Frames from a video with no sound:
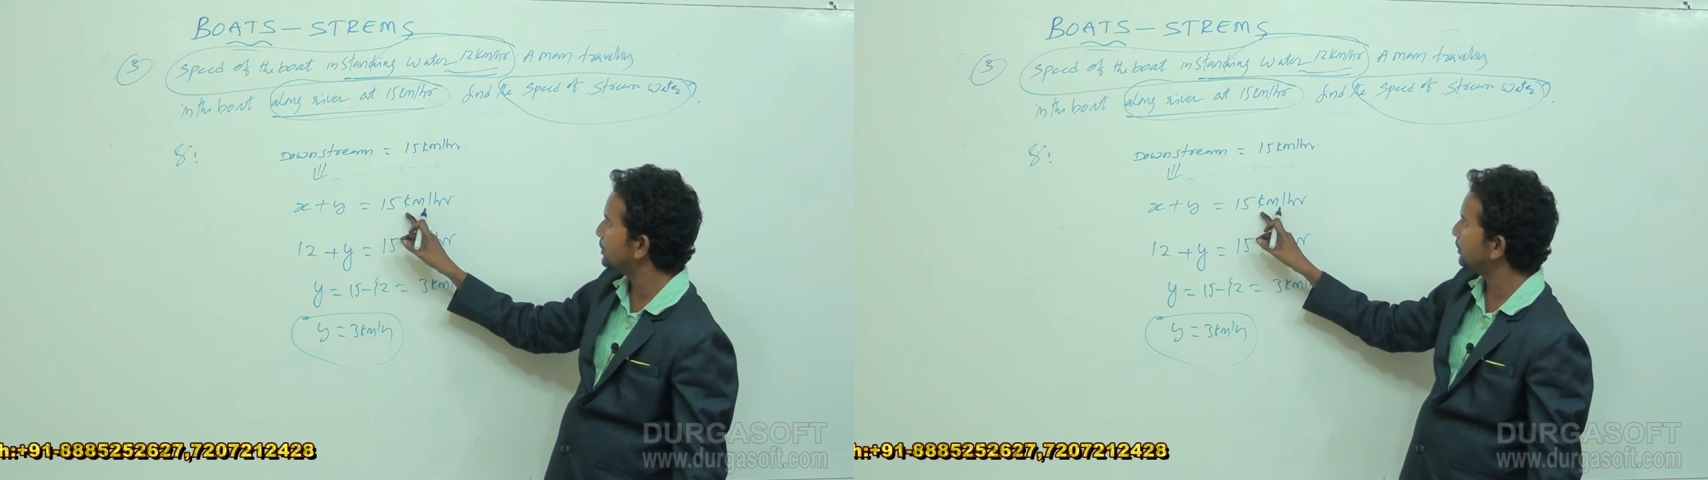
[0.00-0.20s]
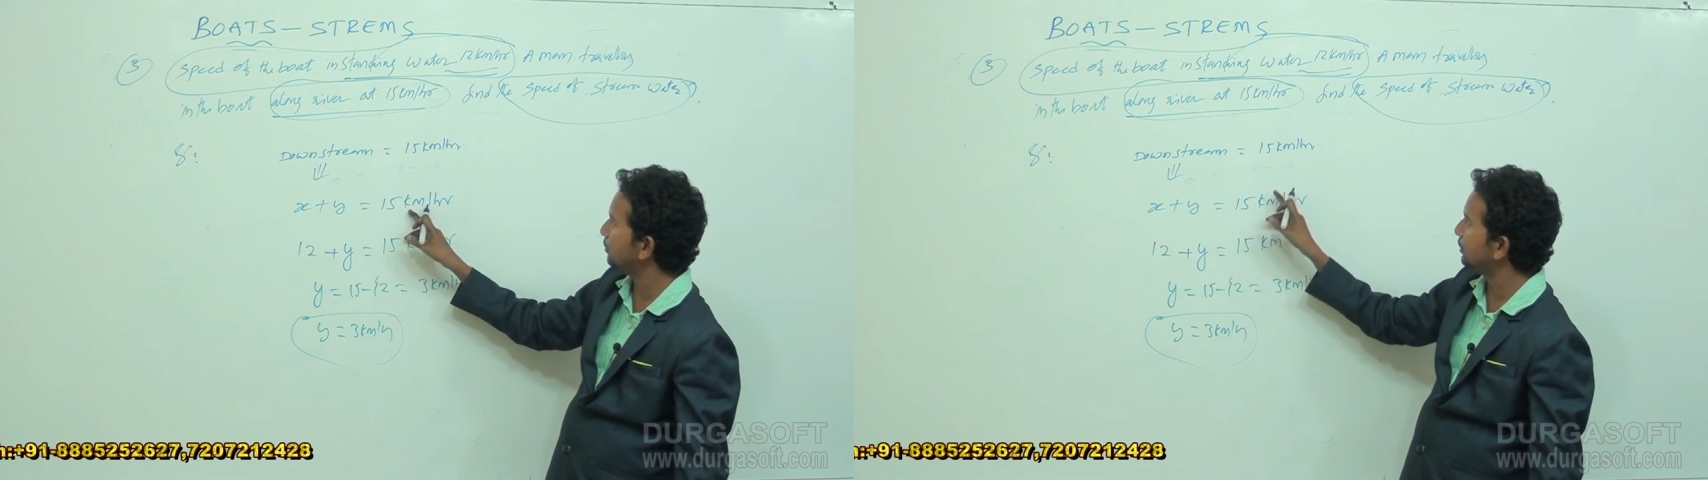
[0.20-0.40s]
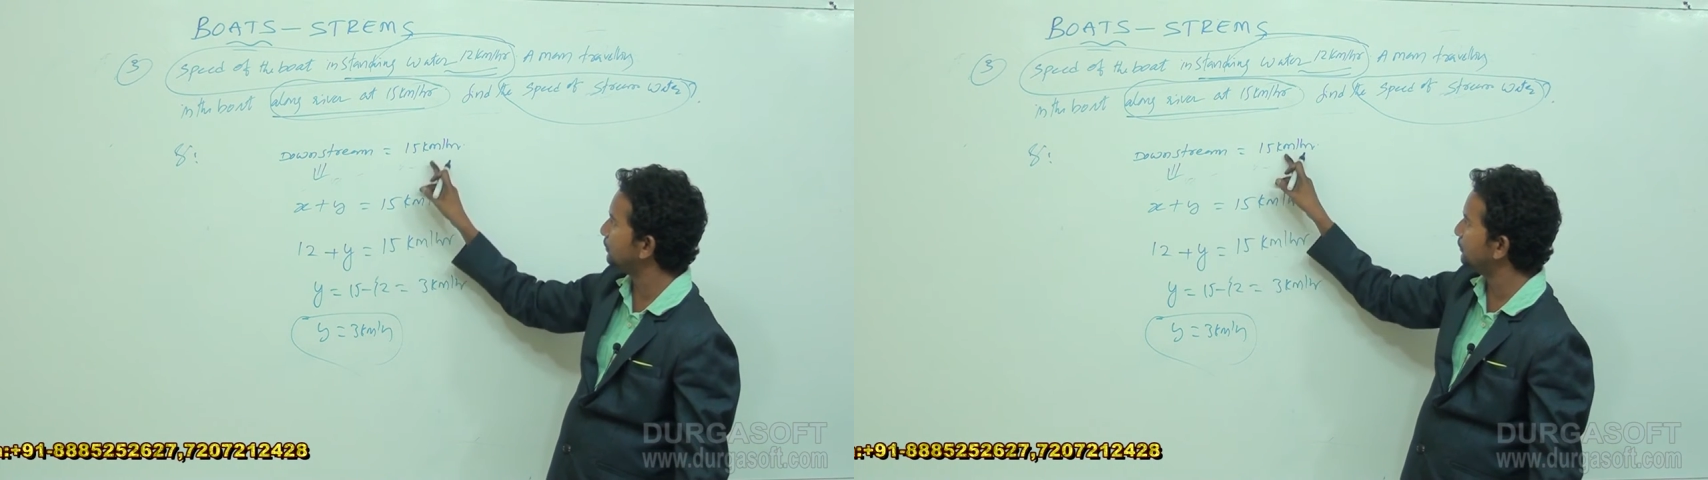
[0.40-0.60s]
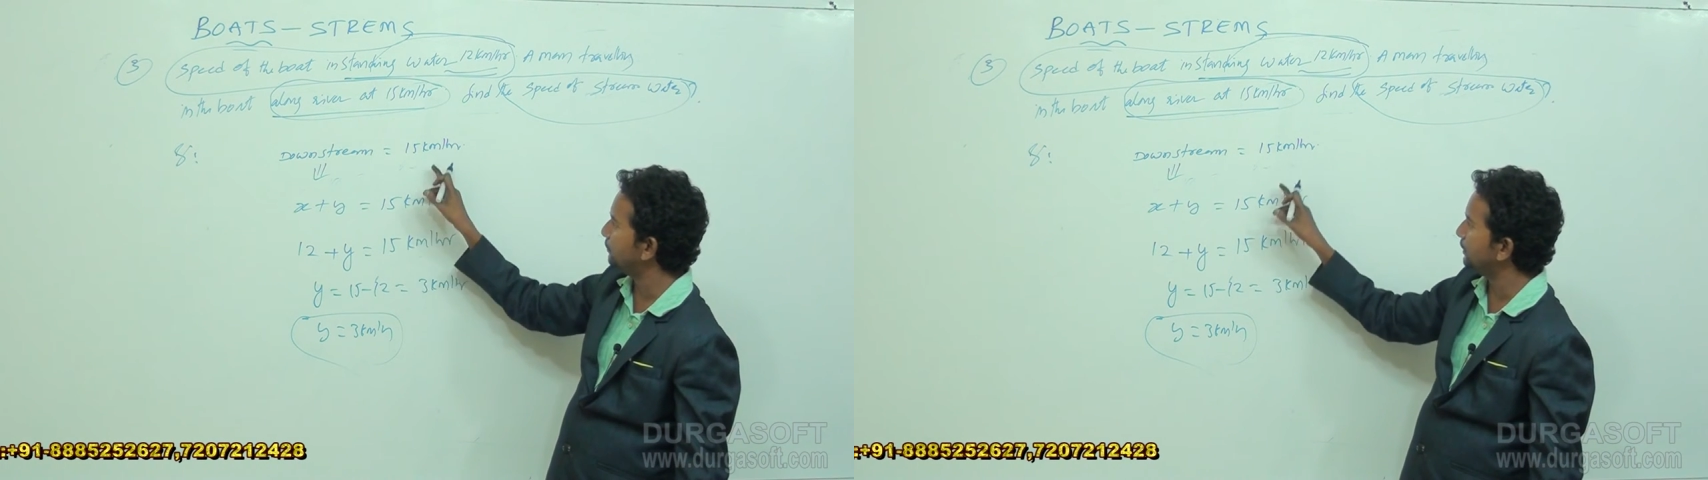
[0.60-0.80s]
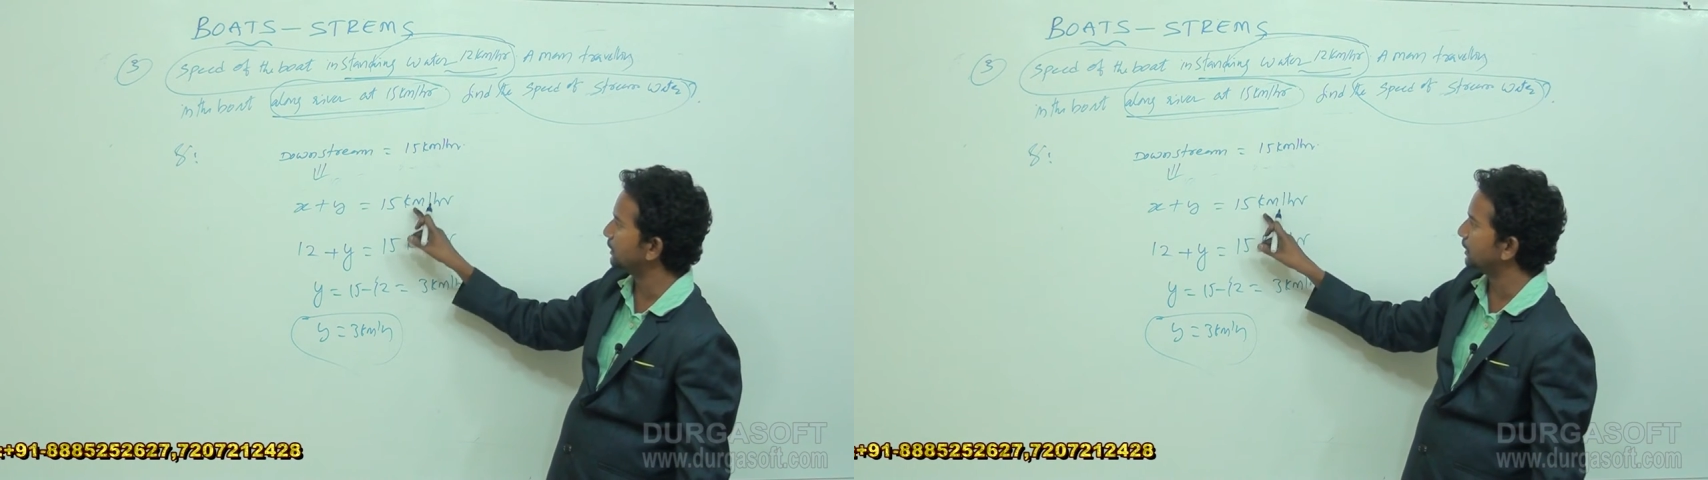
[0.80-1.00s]
is equal to
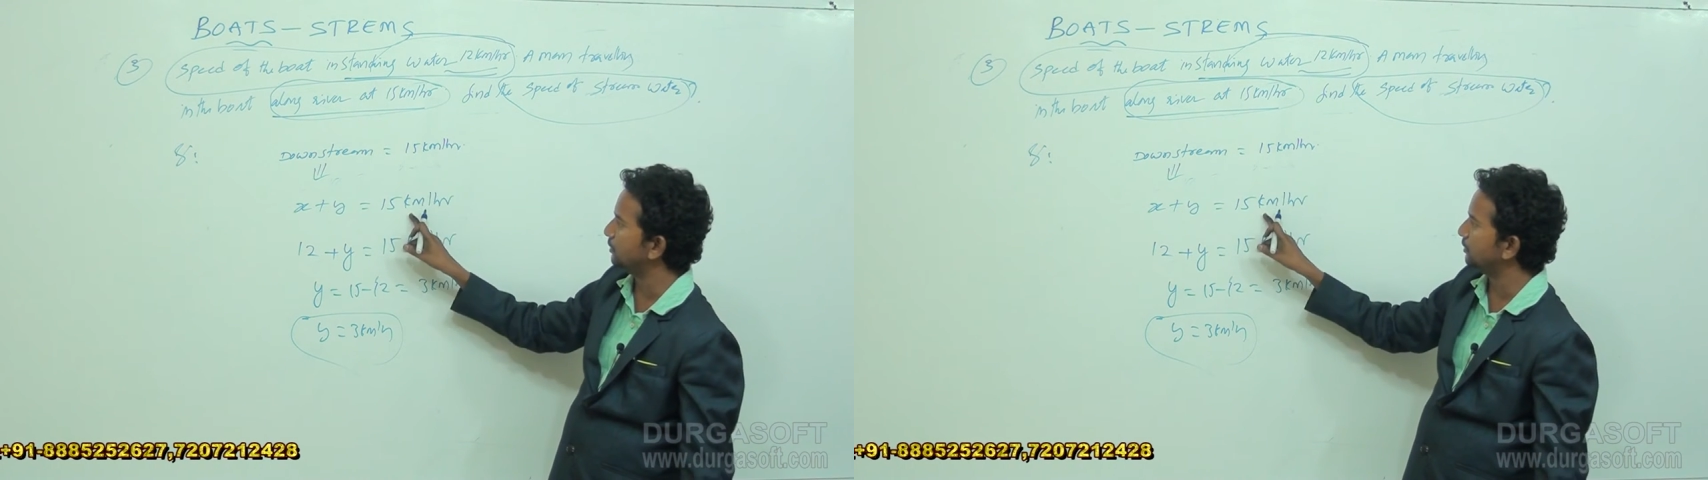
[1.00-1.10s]
fifteen